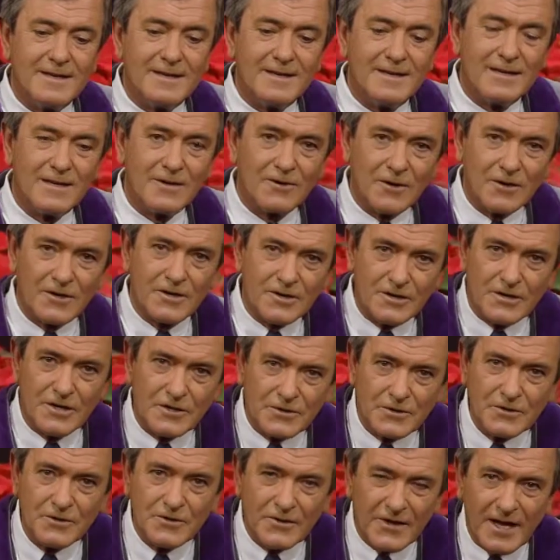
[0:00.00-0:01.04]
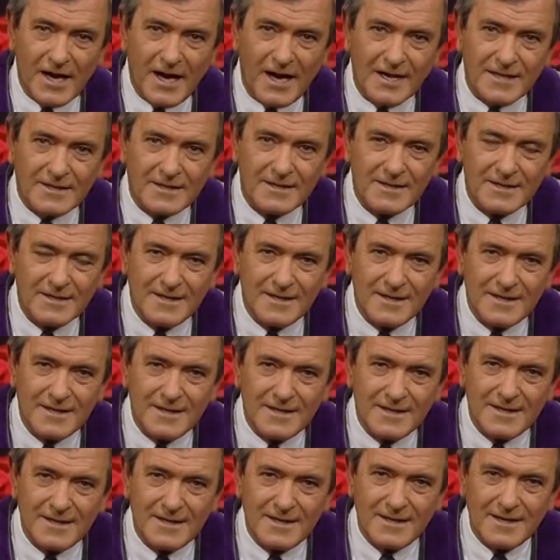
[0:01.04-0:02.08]
in order to do that,
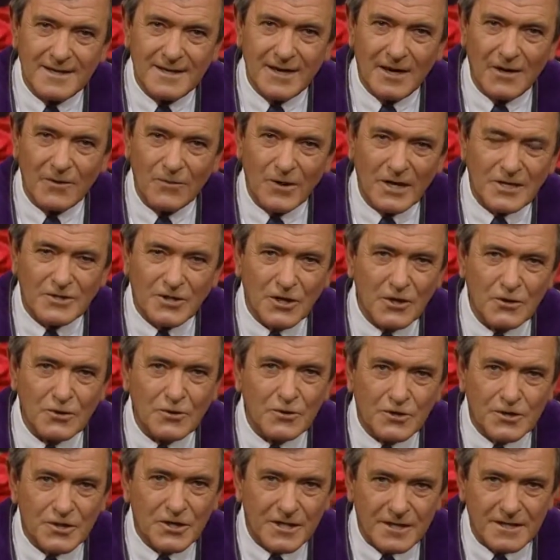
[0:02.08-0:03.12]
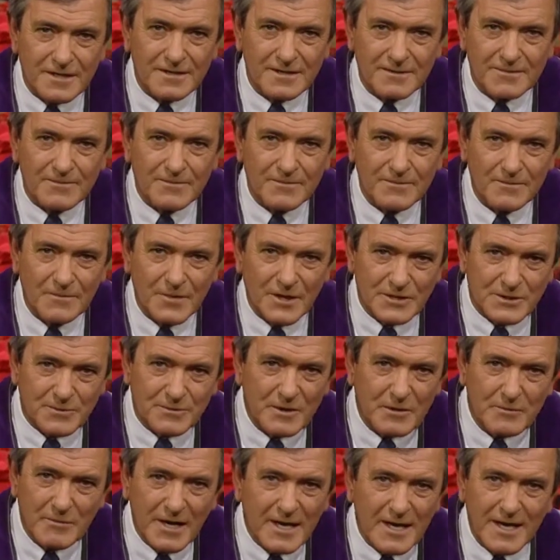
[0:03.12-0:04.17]
a resolution must
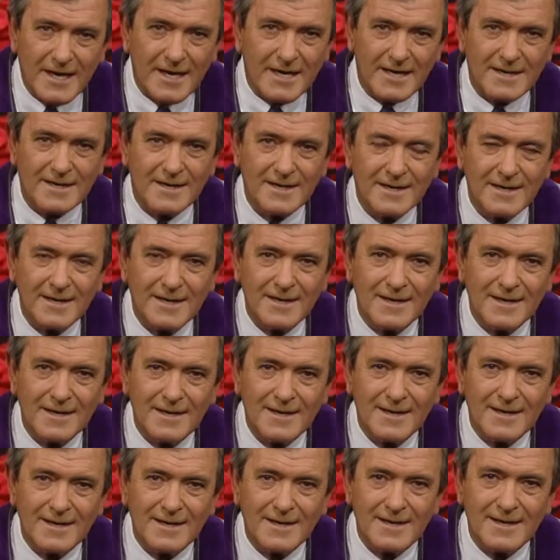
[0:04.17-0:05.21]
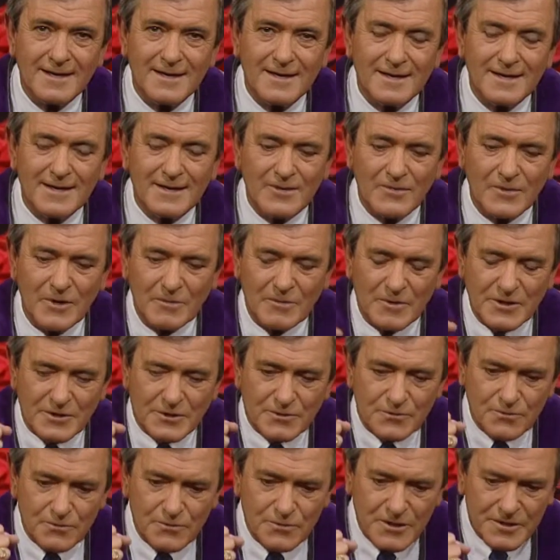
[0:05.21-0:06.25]
be made. We
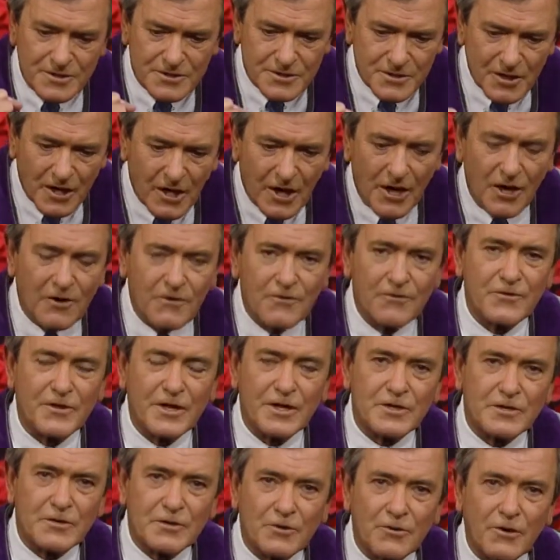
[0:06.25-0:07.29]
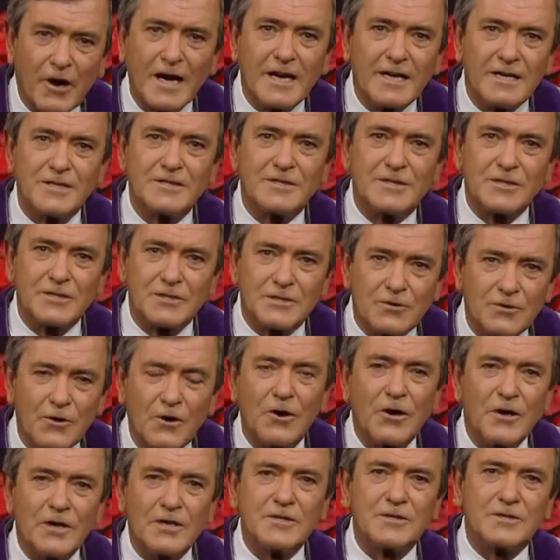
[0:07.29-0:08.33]
must resolve that Christ is
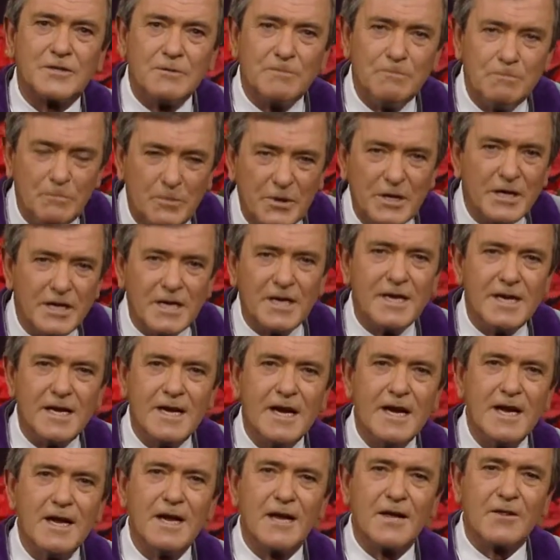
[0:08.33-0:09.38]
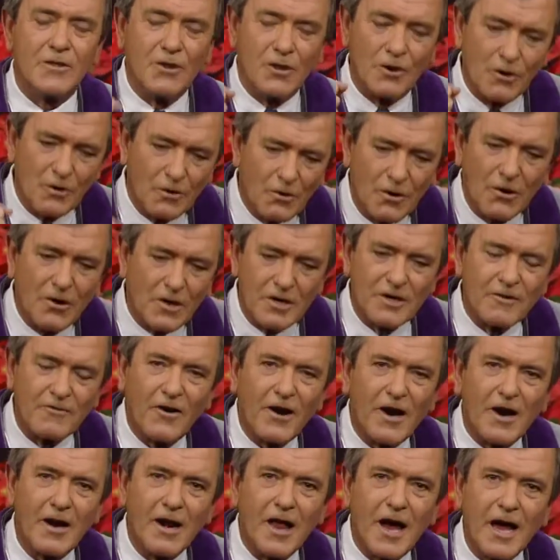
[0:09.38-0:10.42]
going to be the Lord of
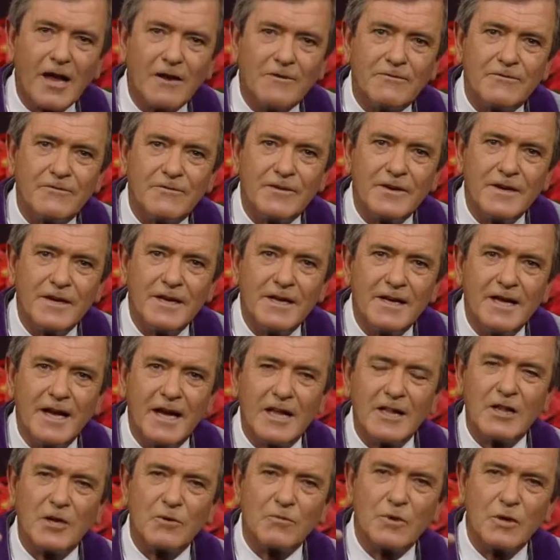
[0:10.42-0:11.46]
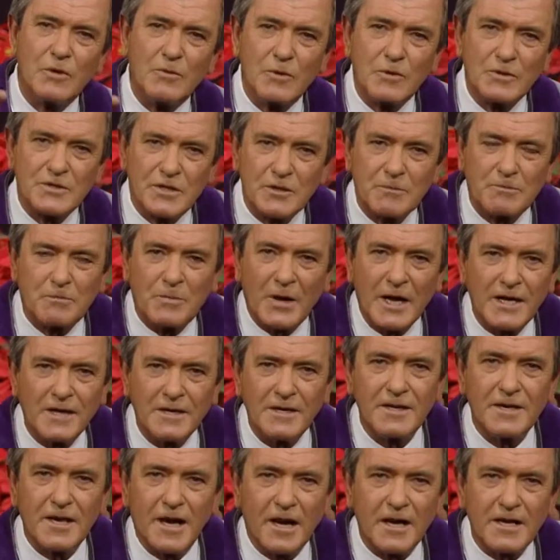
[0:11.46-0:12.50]
our life and that we will
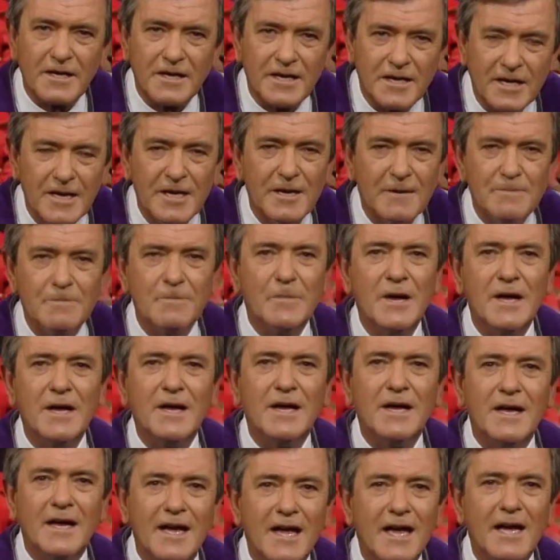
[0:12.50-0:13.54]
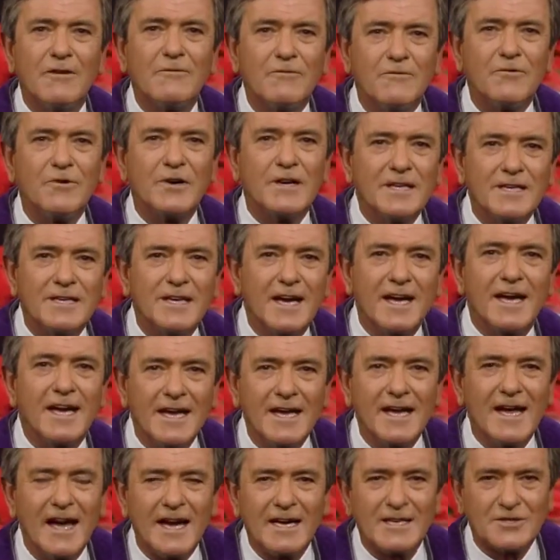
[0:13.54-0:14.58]
depend on him every
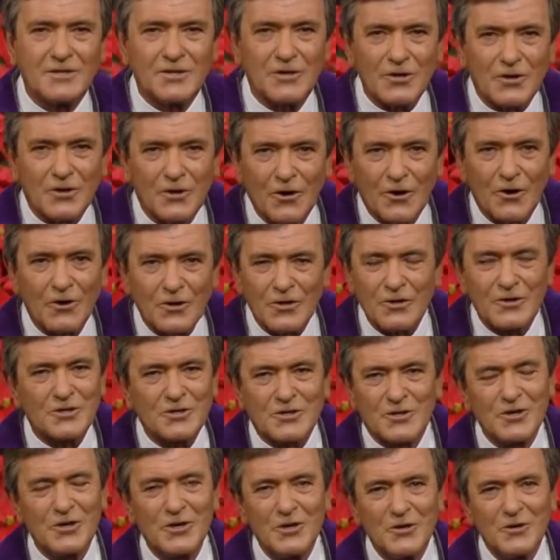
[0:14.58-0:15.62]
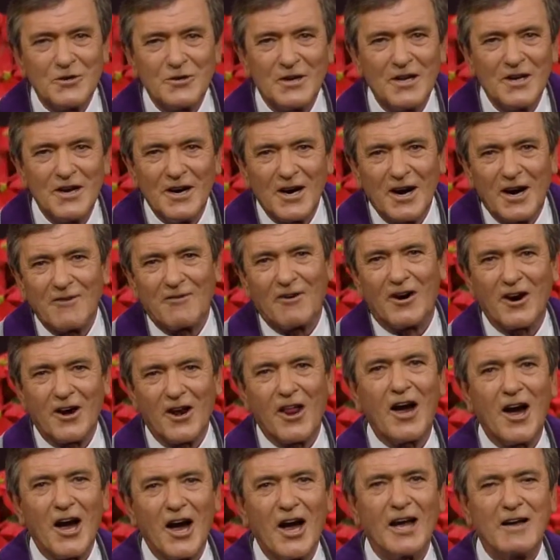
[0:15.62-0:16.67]
day as the cornerstone of our
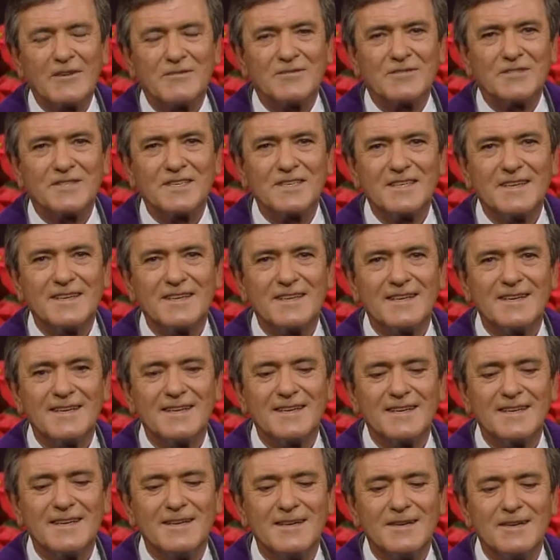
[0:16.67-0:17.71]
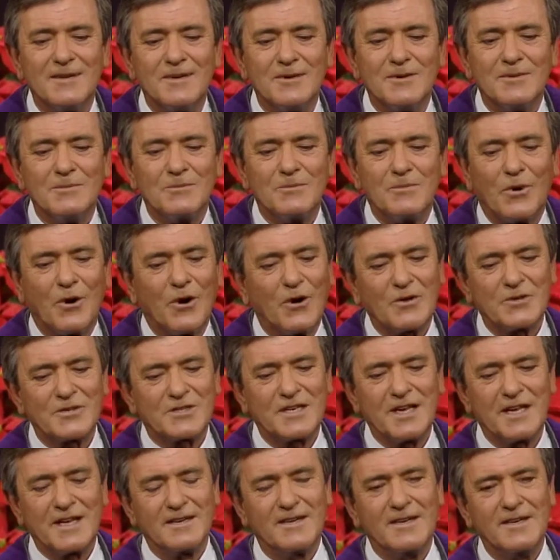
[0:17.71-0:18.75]
lives. Paul
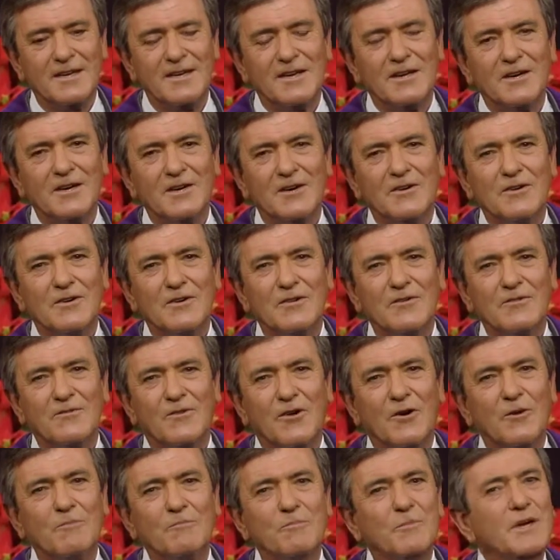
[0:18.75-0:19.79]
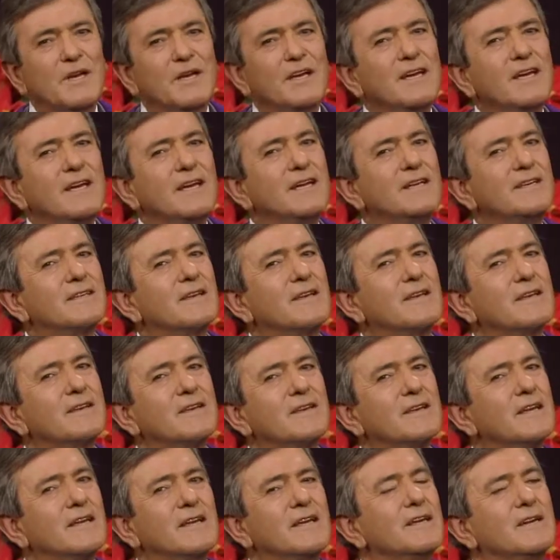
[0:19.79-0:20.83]
said, "For me to
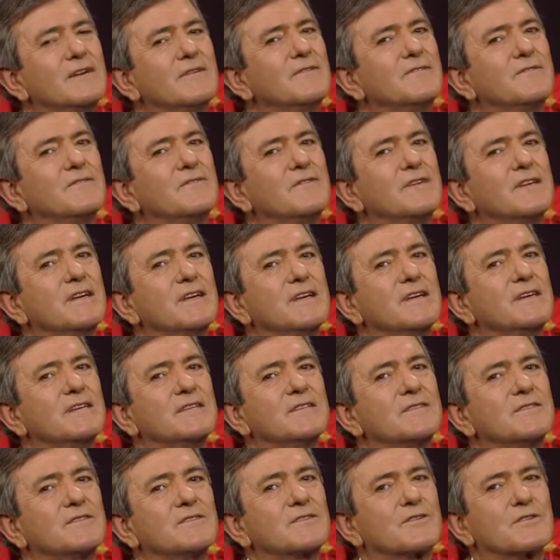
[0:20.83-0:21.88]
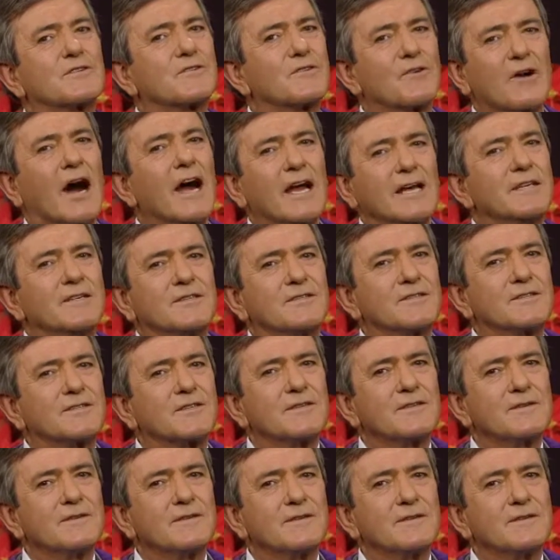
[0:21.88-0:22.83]
live is Christ."